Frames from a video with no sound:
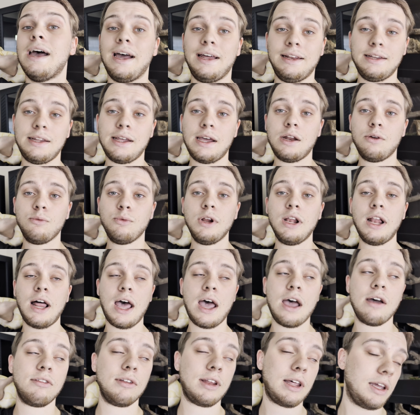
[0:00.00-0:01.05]
And then we'll
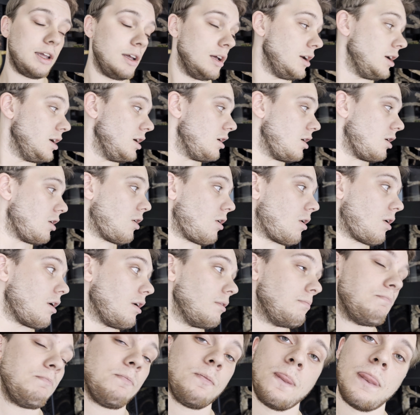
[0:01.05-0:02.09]
have like,
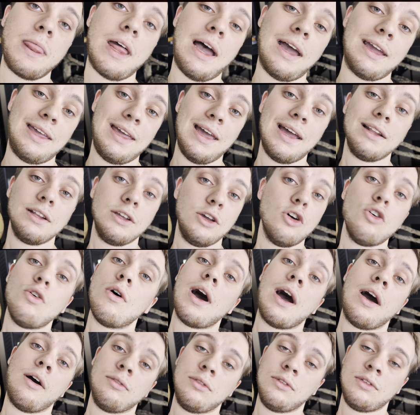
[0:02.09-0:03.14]
or I can't go
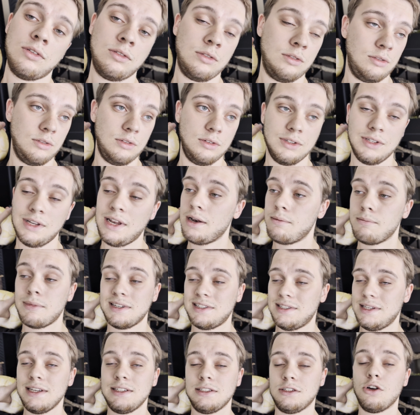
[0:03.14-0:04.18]
out, let my
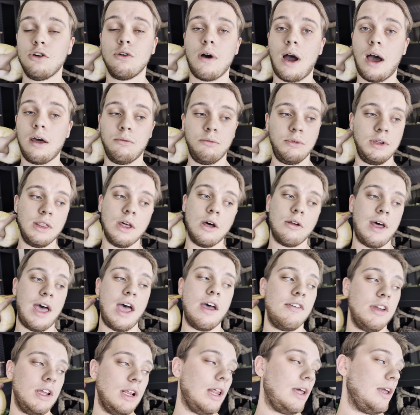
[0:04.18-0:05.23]
snakes go out without
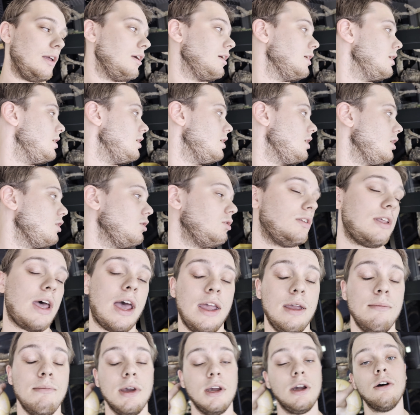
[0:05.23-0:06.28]
having like
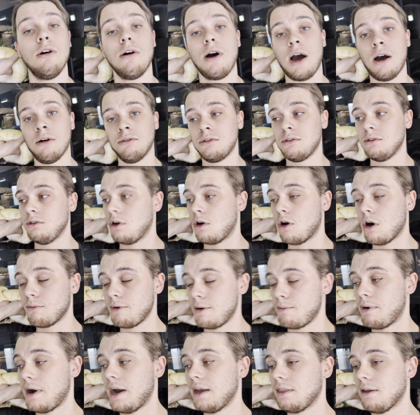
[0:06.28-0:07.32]
Utahime go out to the
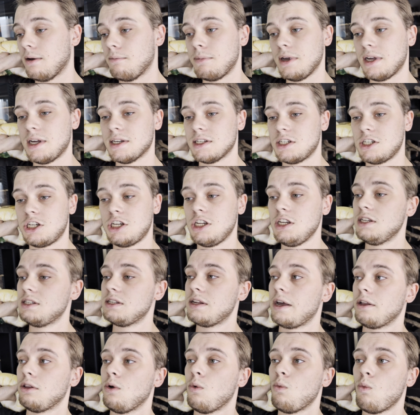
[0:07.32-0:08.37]
carpet python, because
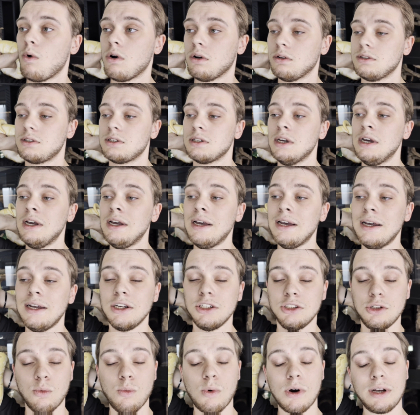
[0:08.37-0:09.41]
she's like the one
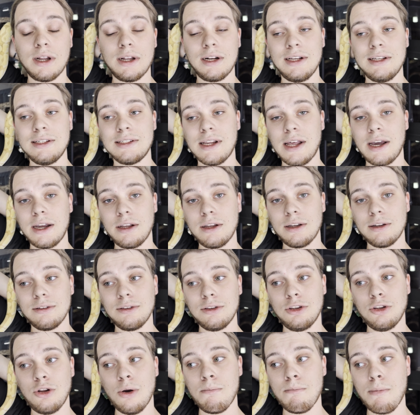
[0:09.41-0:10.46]
that is like
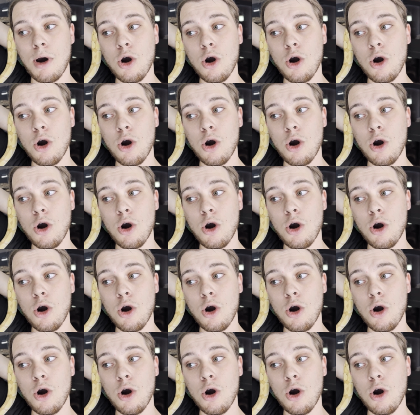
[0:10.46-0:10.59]
the